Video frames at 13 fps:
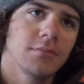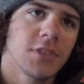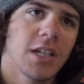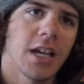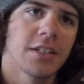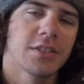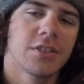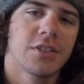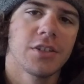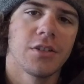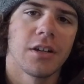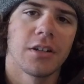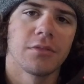catch
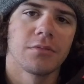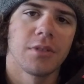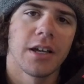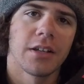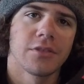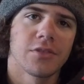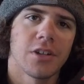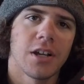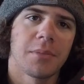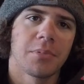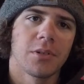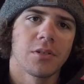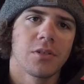2 on a rattle
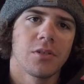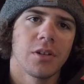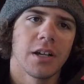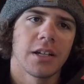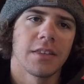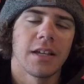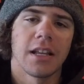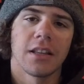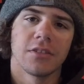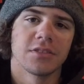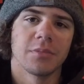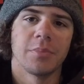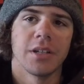trap real quick, and then I
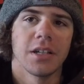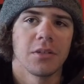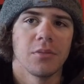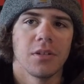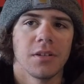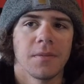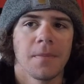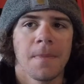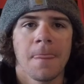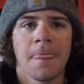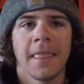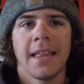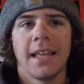lose the big
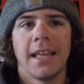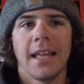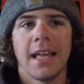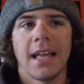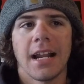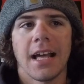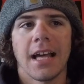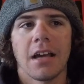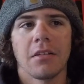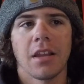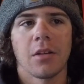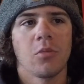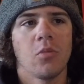one. And I
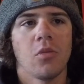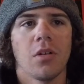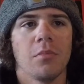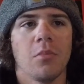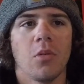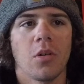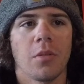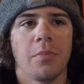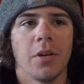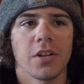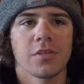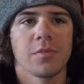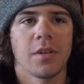had like 1 more
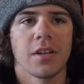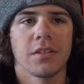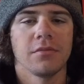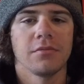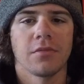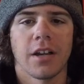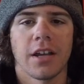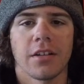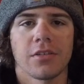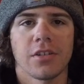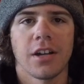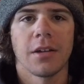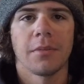push for my
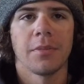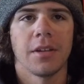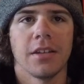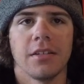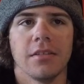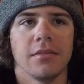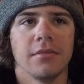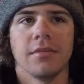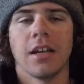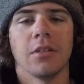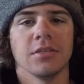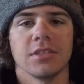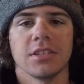rattle trap, and
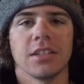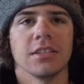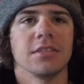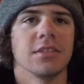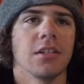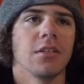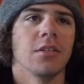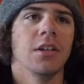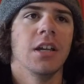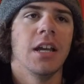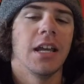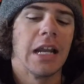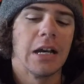that was it. So,
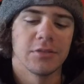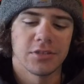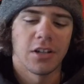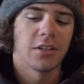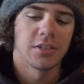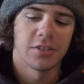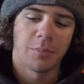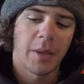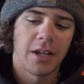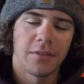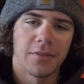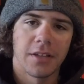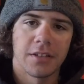and that was all in the
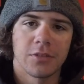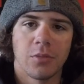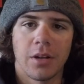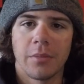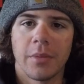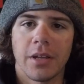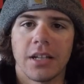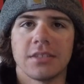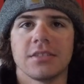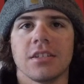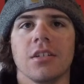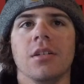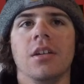span of like 20
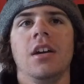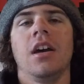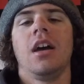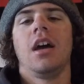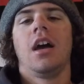minutes. So